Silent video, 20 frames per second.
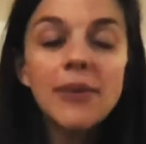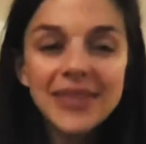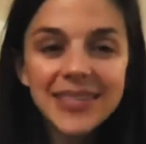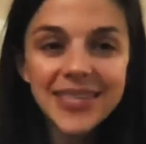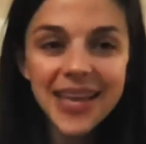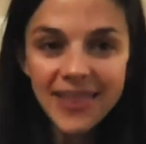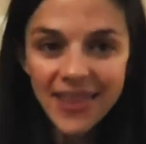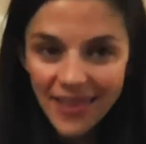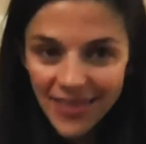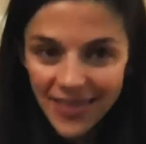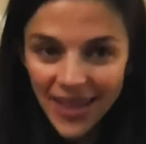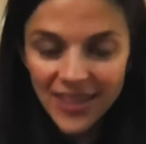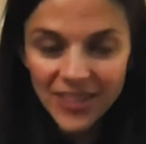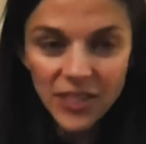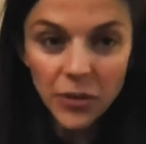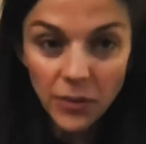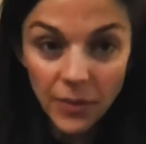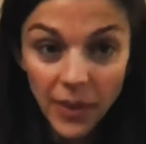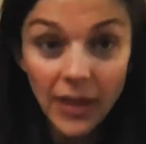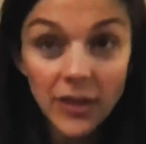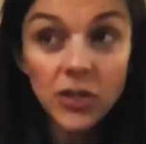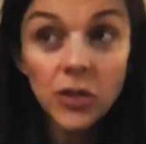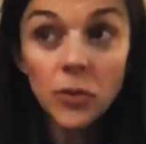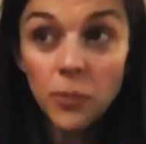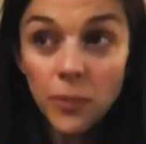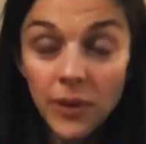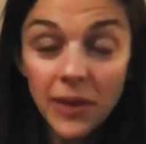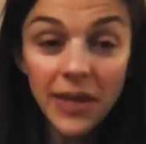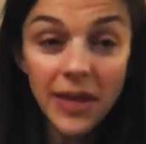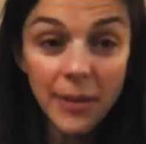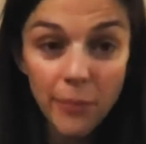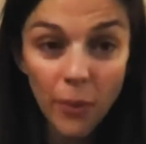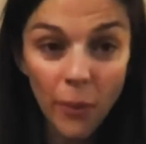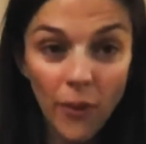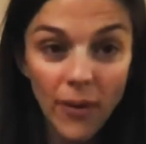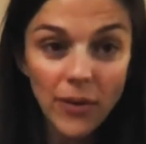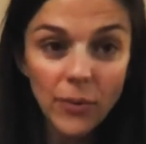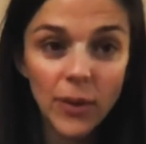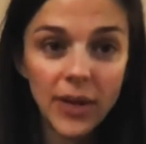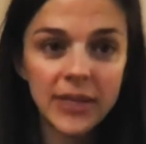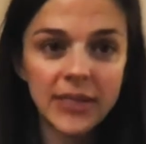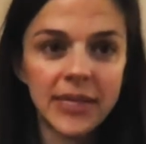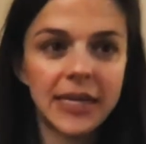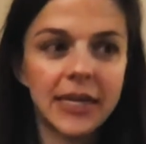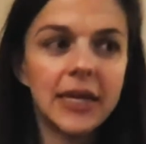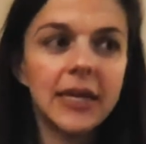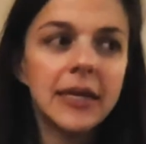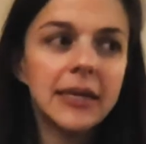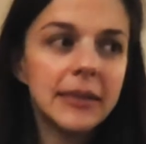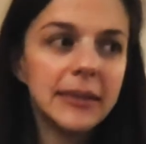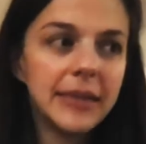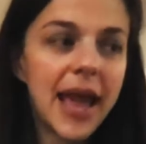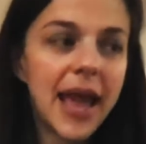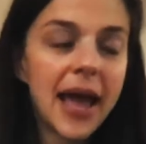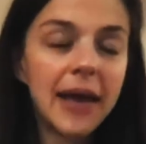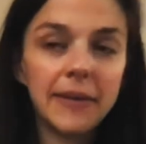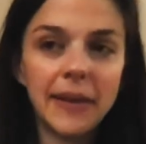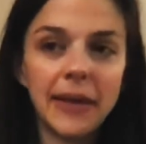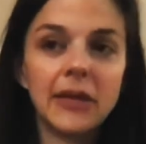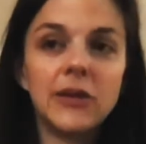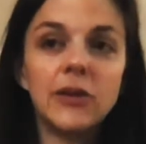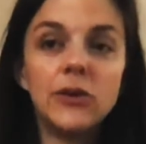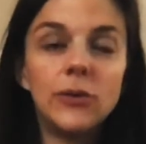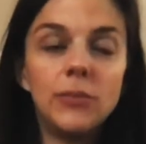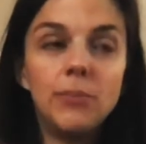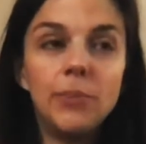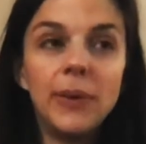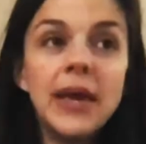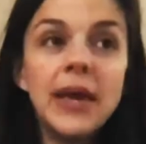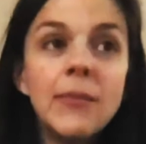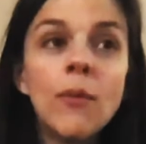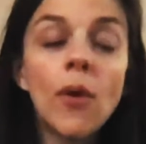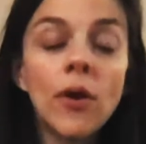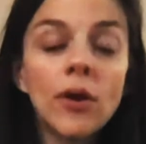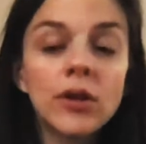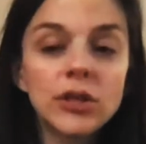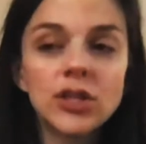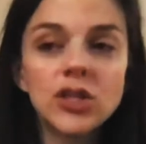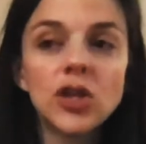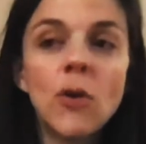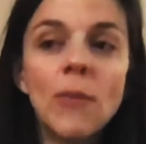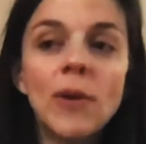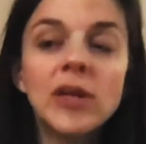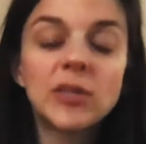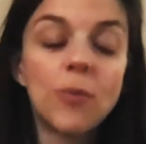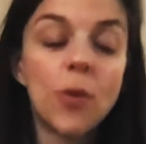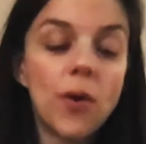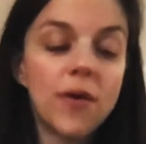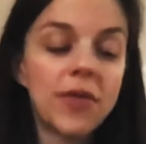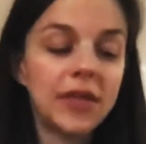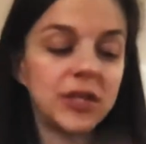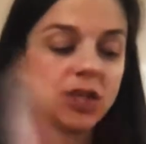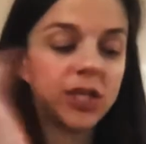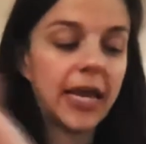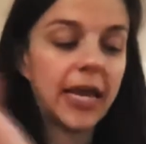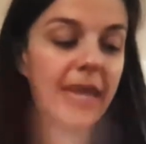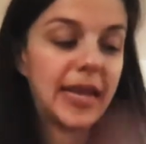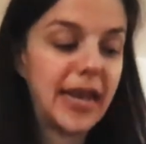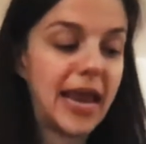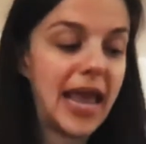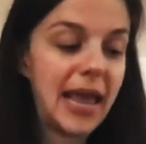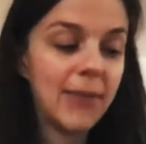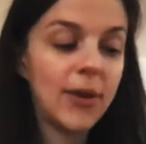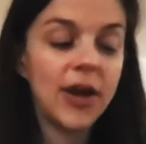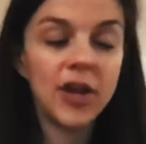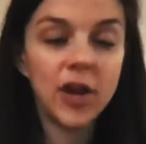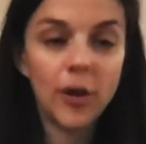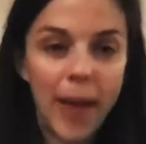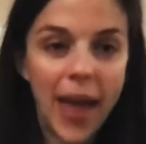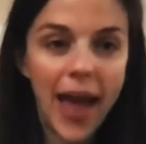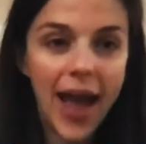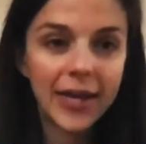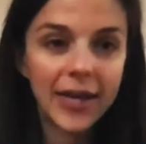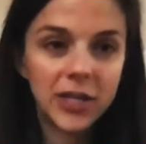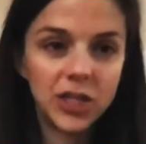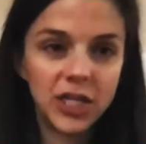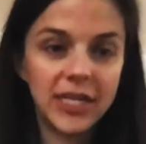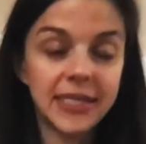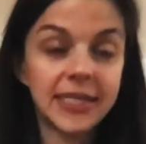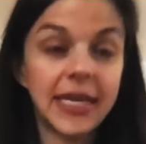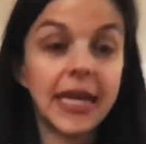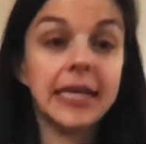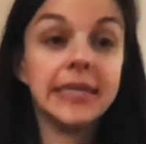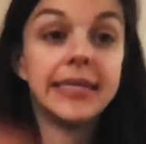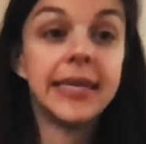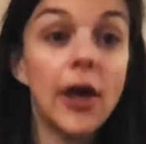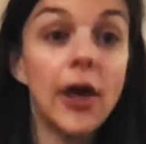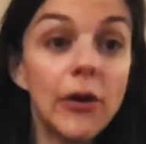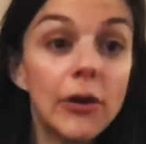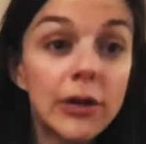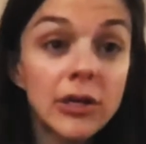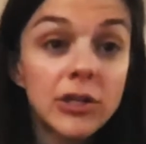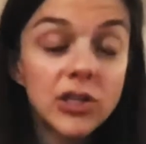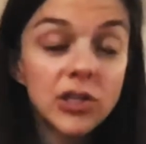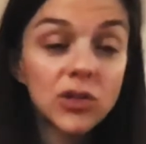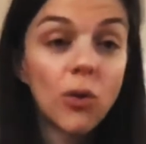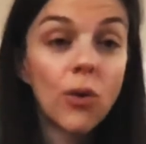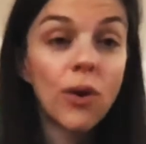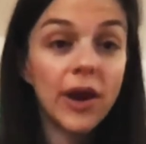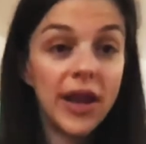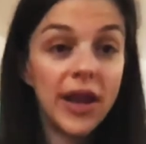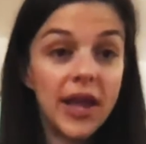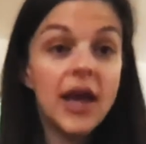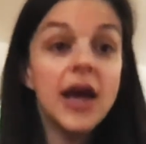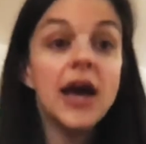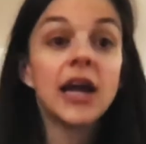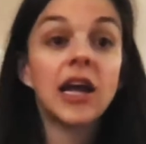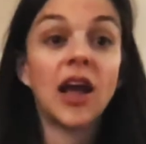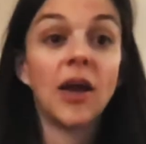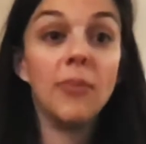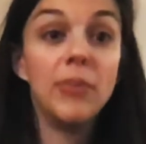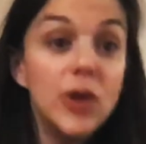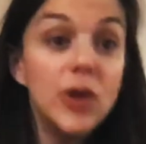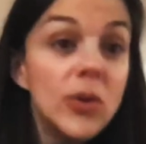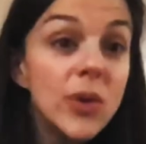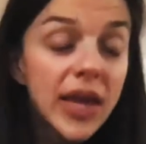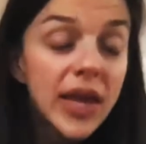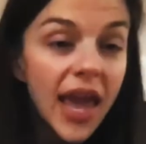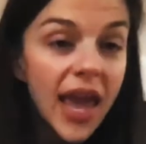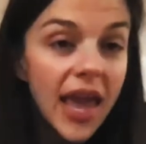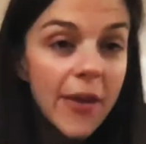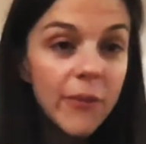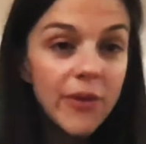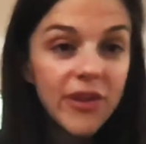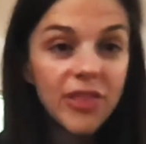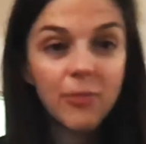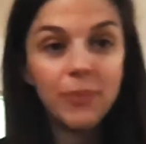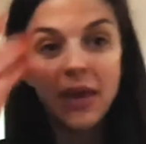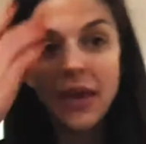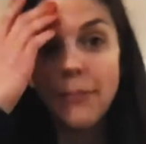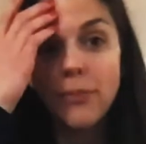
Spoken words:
I would say that's a really important one. It's like, be so much more than just like a name on your packaging. It's like, tell your story, communicate with